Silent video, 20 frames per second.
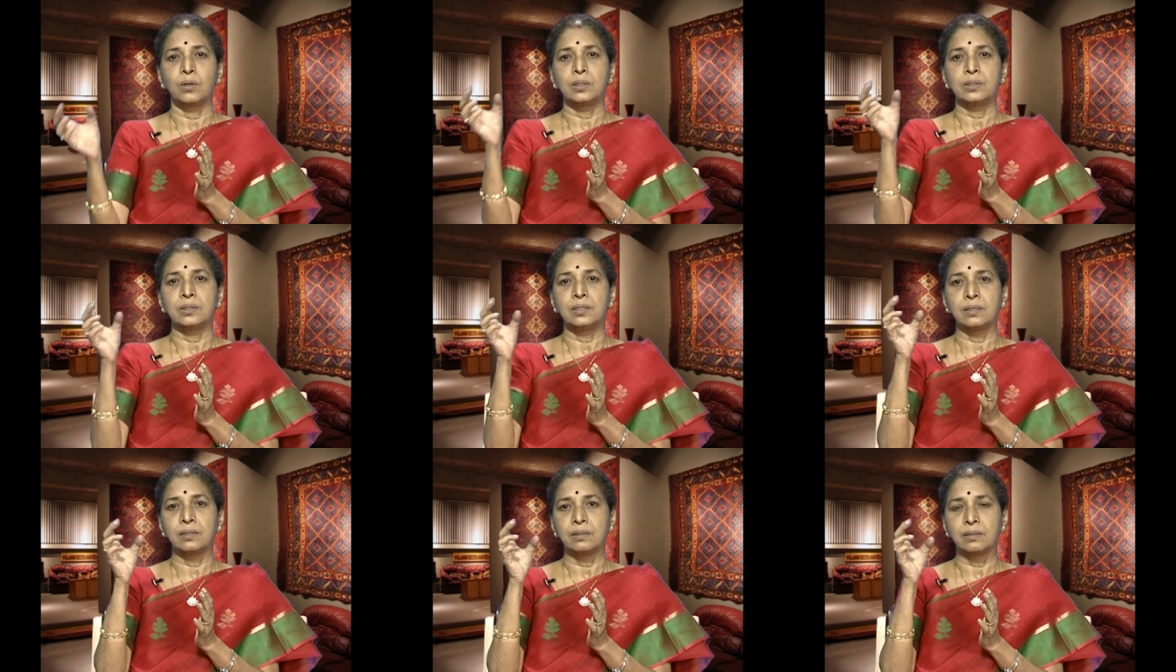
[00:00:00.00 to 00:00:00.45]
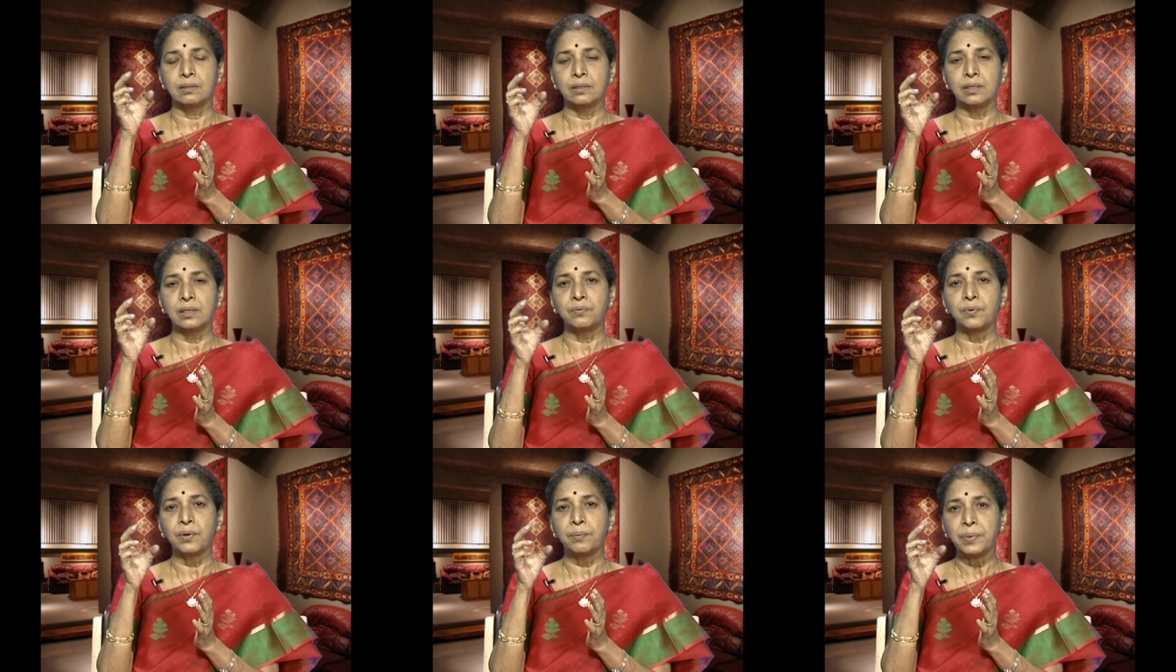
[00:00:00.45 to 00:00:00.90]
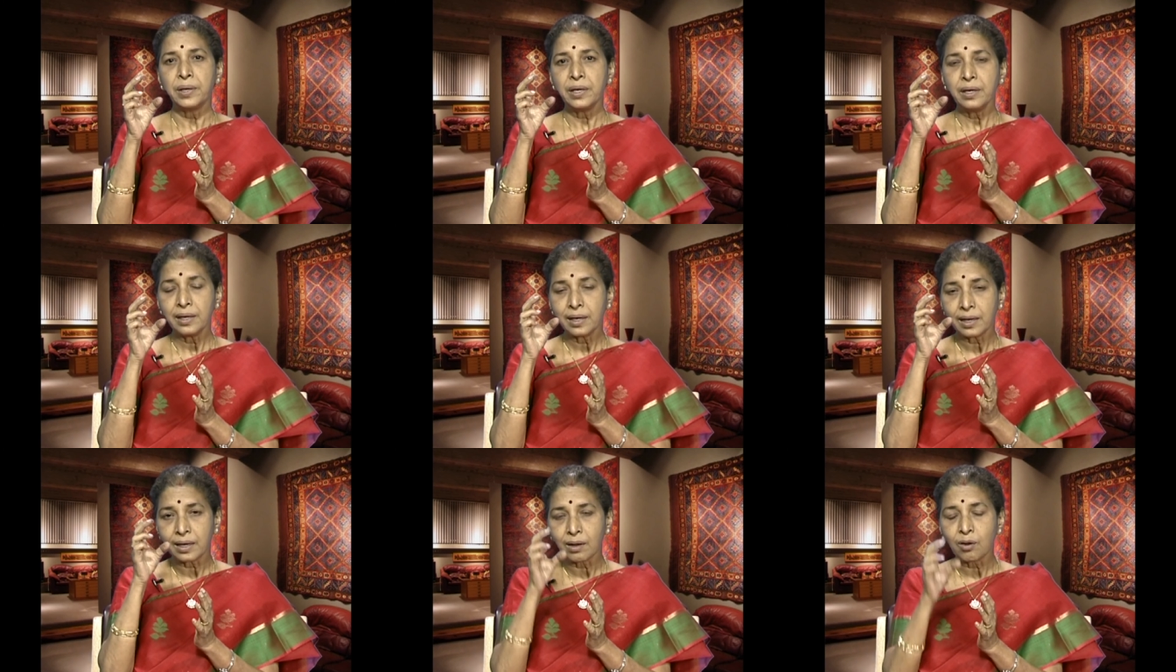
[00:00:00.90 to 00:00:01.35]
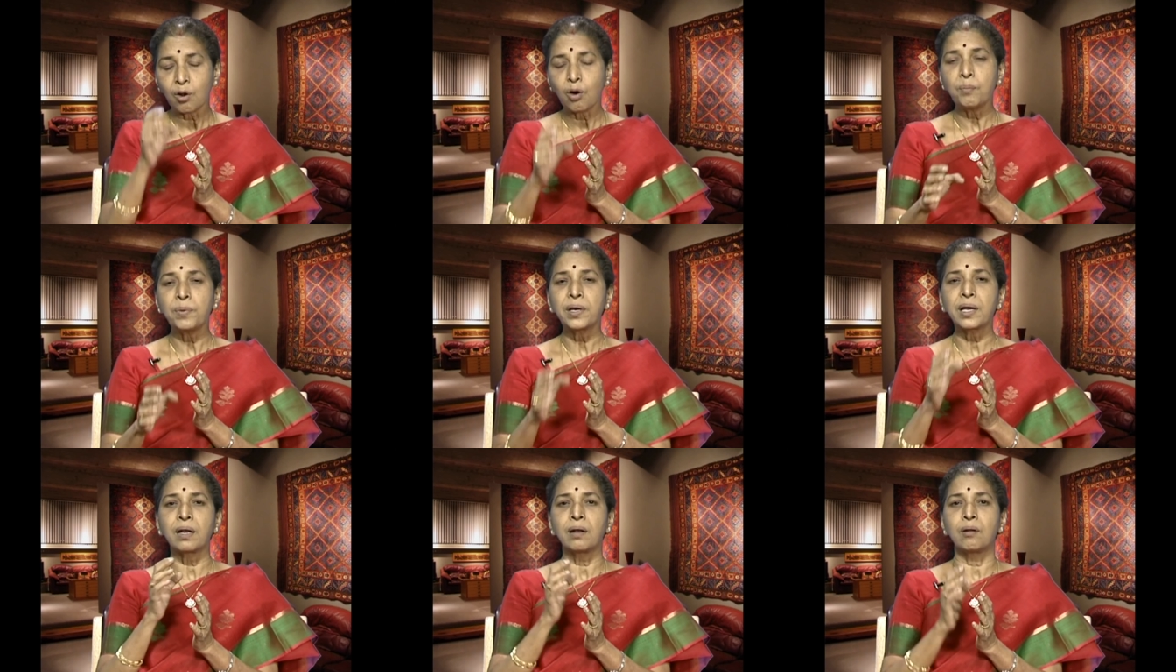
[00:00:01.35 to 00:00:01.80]
the it will be
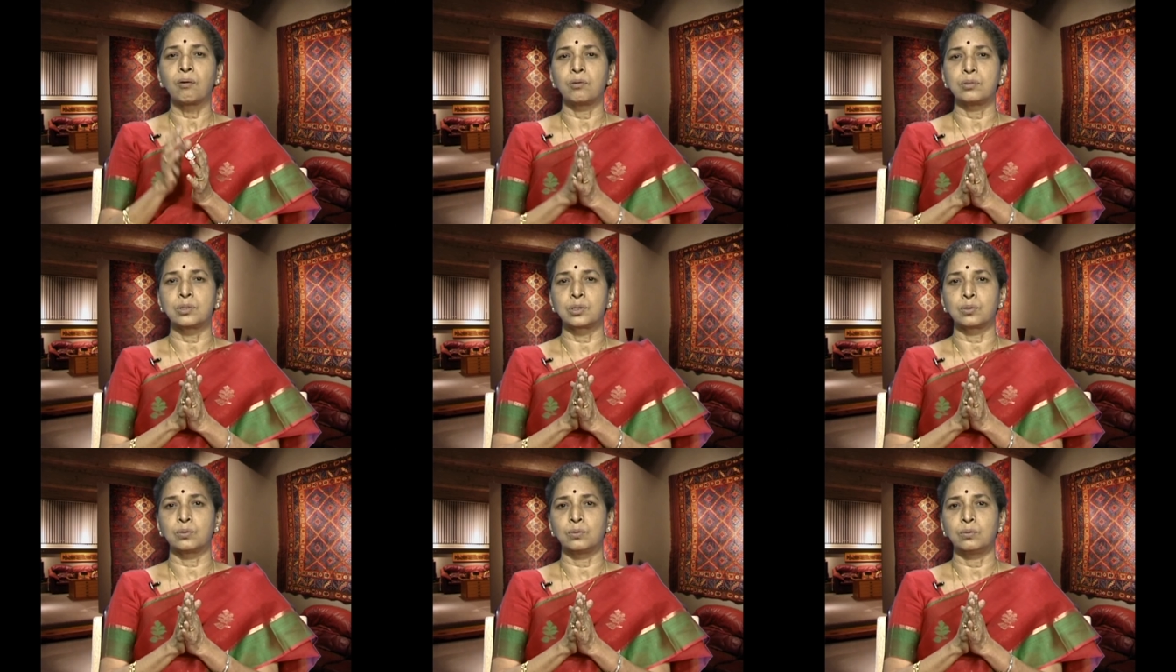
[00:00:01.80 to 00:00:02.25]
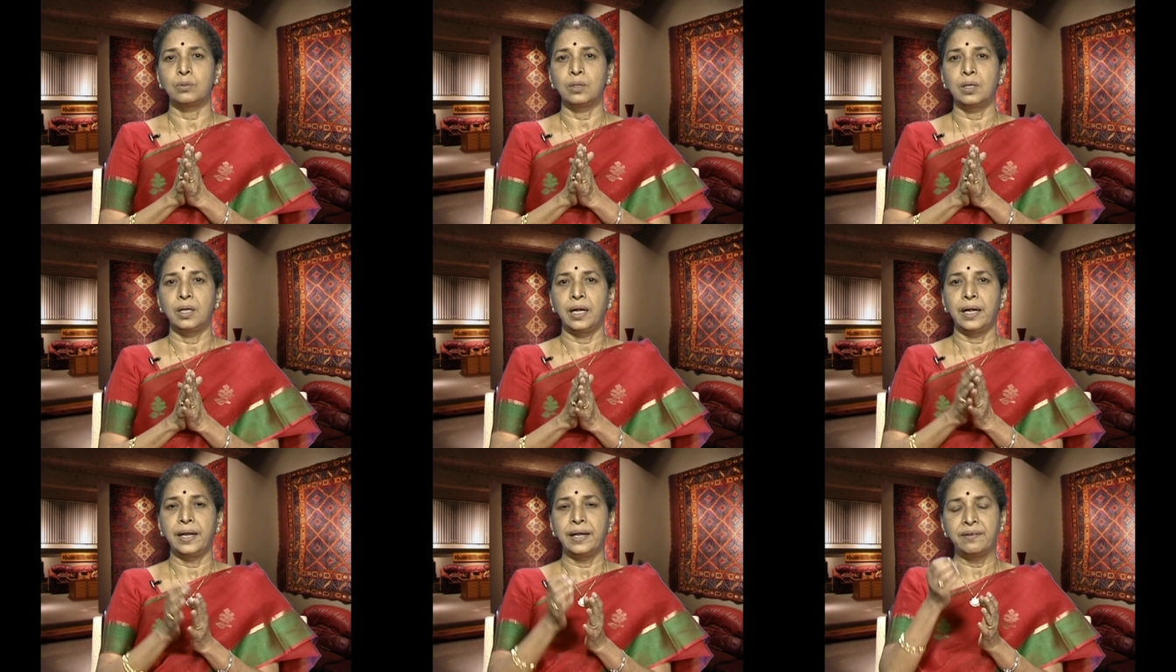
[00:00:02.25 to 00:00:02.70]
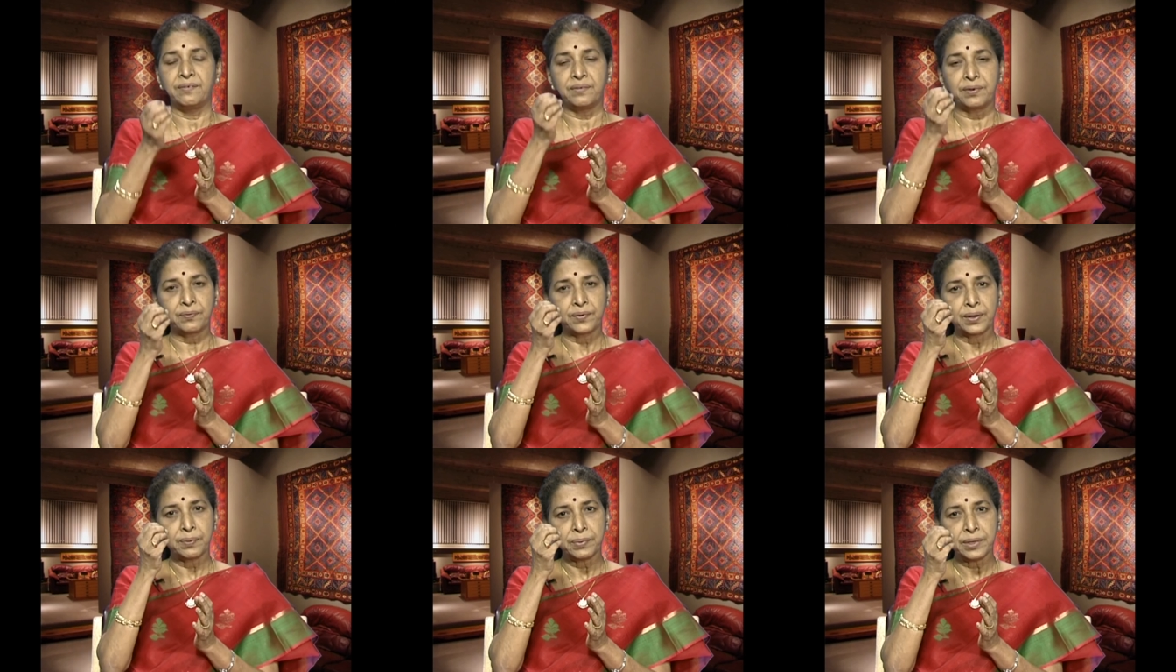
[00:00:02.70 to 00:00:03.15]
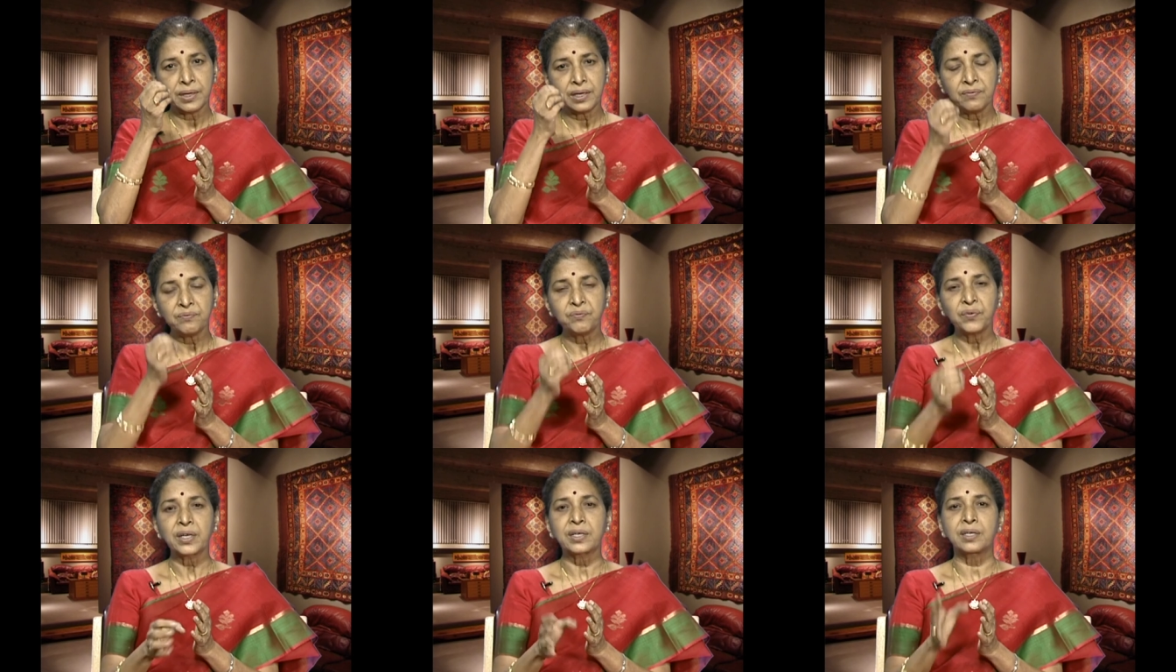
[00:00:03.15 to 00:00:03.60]
economical also and it will be
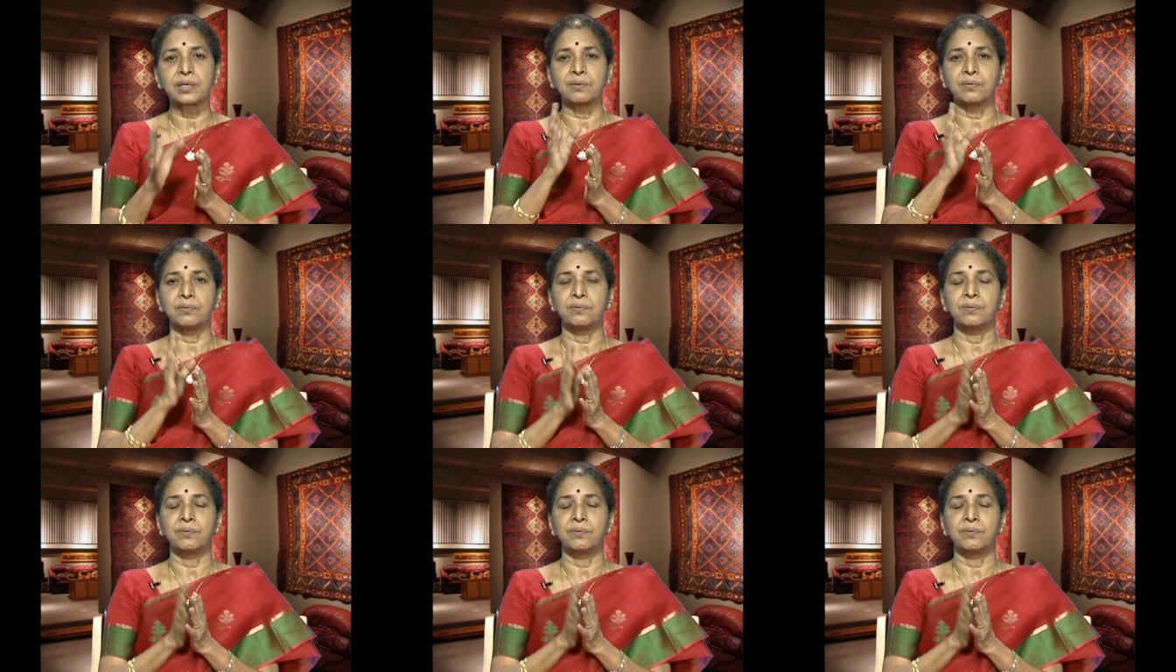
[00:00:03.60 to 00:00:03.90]
effective